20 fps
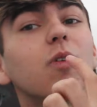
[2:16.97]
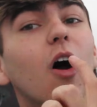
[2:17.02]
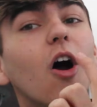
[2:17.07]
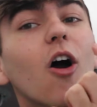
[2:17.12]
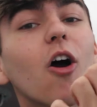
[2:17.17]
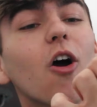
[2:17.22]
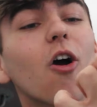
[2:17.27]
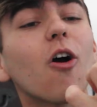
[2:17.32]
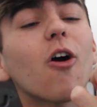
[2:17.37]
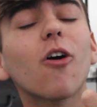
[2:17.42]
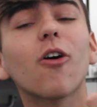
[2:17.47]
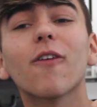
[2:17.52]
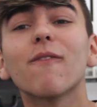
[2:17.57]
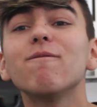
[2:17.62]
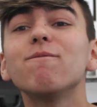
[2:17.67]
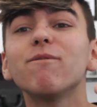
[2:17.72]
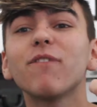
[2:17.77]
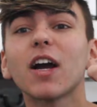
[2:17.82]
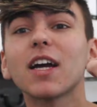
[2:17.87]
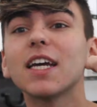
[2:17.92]

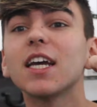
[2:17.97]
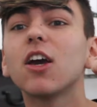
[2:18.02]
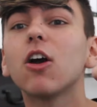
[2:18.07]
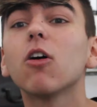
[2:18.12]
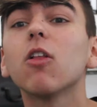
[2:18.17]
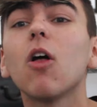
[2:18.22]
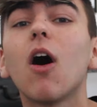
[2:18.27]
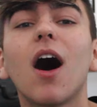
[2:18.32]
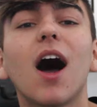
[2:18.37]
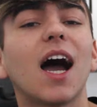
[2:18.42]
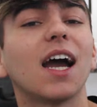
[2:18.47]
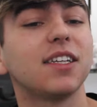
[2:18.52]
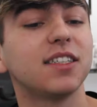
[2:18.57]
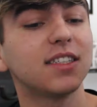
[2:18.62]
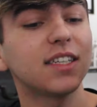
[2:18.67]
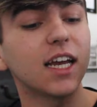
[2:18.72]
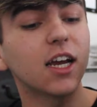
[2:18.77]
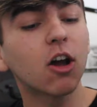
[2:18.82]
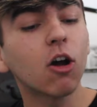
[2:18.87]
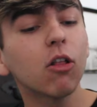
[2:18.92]
her fucking claw, I
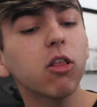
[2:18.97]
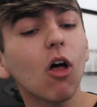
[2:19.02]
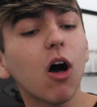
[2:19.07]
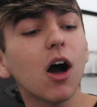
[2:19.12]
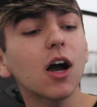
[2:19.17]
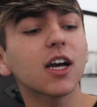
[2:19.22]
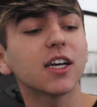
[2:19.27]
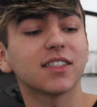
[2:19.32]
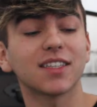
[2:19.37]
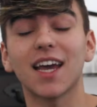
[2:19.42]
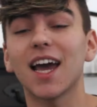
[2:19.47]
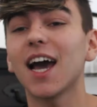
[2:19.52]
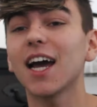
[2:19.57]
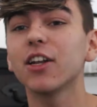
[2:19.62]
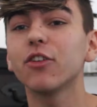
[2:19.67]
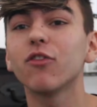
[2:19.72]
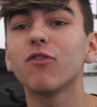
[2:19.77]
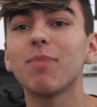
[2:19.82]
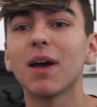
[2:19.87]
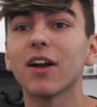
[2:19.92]
say claw because it
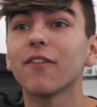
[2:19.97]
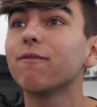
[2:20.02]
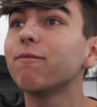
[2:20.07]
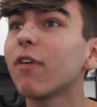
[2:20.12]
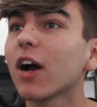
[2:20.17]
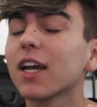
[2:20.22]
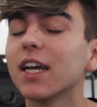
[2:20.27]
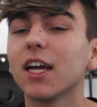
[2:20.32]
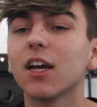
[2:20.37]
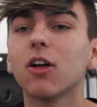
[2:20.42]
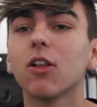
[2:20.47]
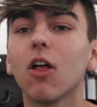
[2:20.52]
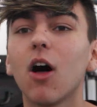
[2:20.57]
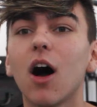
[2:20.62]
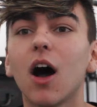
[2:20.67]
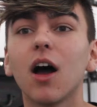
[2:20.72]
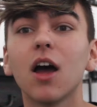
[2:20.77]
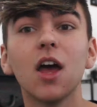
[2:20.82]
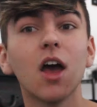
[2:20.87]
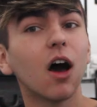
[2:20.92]
had to have been a fucking
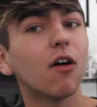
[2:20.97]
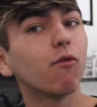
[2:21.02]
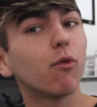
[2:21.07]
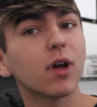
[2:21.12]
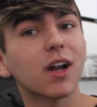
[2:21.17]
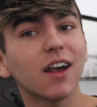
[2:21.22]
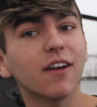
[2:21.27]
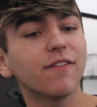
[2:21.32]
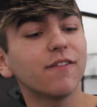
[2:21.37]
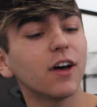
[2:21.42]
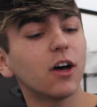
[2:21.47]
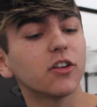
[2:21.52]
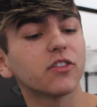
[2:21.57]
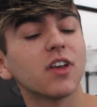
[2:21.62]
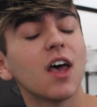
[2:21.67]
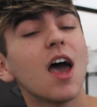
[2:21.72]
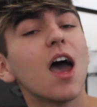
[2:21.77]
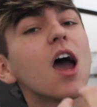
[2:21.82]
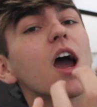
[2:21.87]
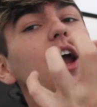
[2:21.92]
claw of what I
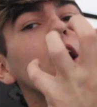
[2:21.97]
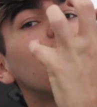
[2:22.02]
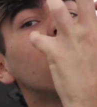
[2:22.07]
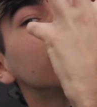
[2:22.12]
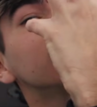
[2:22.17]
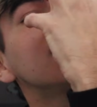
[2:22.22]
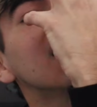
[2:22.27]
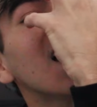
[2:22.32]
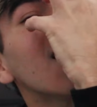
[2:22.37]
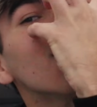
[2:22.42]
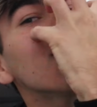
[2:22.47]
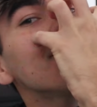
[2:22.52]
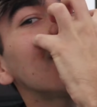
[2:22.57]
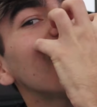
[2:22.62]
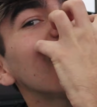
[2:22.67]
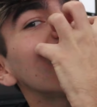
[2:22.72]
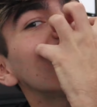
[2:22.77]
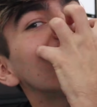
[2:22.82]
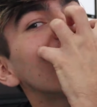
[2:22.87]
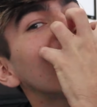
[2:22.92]
felt, go down
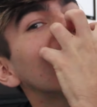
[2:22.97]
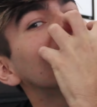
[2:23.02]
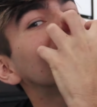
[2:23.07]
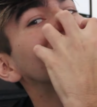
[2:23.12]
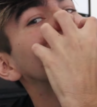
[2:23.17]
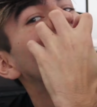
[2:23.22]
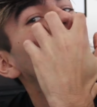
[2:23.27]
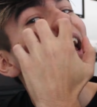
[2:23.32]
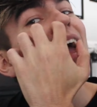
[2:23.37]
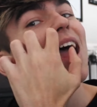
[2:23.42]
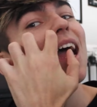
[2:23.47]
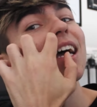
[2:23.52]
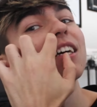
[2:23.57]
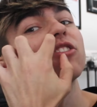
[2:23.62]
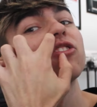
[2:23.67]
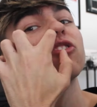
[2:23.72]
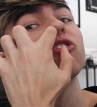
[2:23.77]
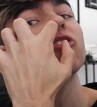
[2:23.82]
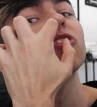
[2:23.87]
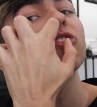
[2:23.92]
my face
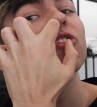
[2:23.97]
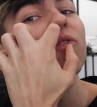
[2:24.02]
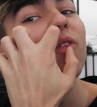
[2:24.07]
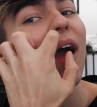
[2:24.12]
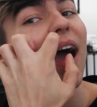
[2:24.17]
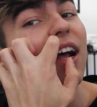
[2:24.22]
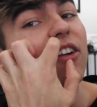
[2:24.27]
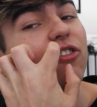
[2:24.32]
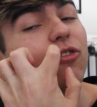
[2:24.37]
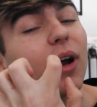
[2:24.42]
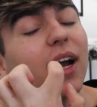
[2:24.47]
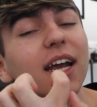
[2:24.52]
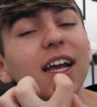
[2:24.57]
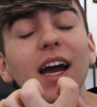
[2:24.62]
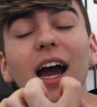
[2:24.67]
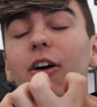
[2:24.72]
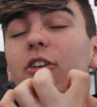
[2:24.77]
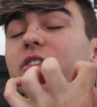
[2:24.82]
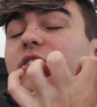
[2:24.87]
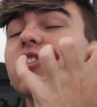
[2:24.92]
and scratch right
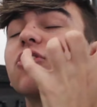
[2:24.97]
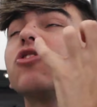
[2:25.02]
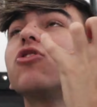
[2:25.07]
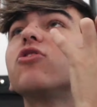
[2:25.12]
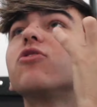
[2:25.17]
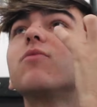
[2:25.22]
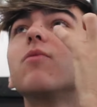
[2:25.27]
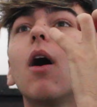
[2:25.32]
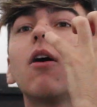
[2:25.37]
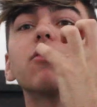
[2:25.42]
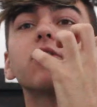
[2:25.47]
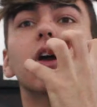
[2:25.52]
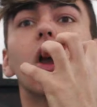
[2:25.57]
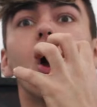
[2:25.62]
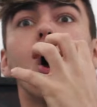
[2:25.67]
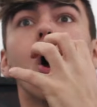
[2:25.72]
here. I was like,